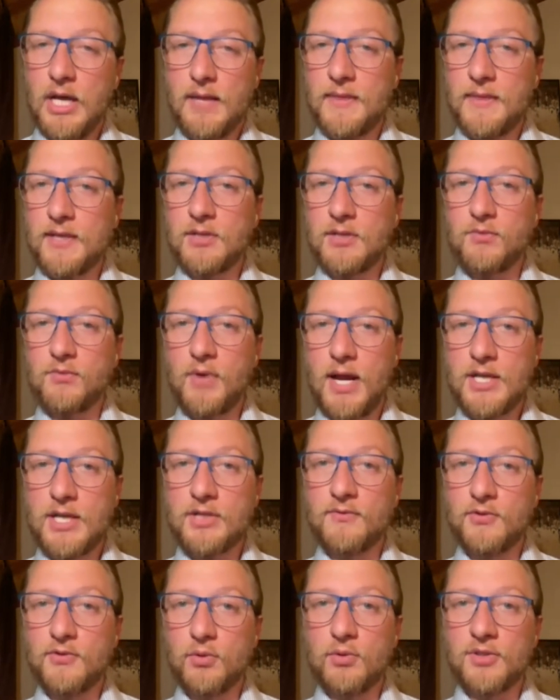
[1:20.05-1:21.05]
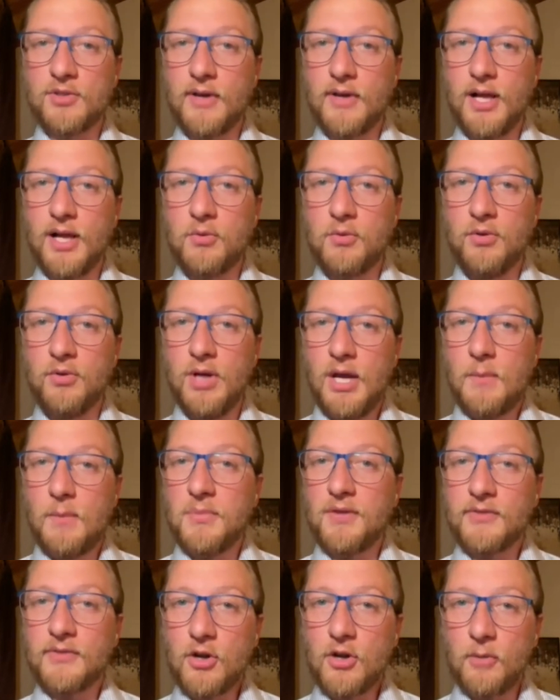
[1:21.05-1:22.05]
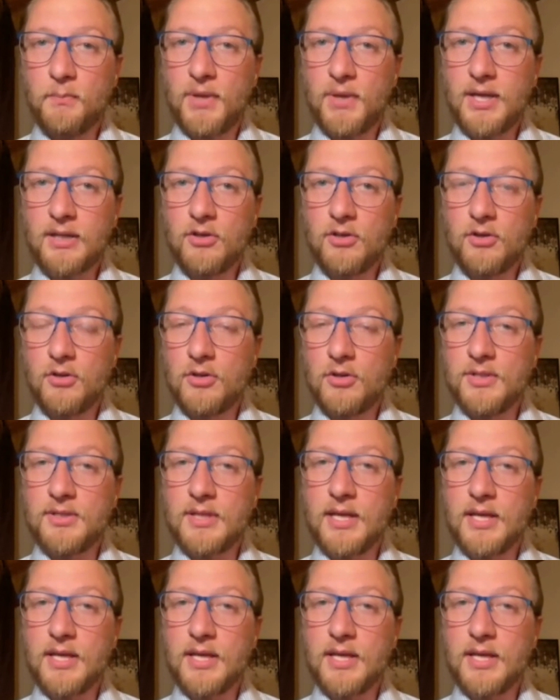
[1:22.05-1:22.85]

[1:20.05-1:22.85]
There's a range of tools available, but if they're not being used,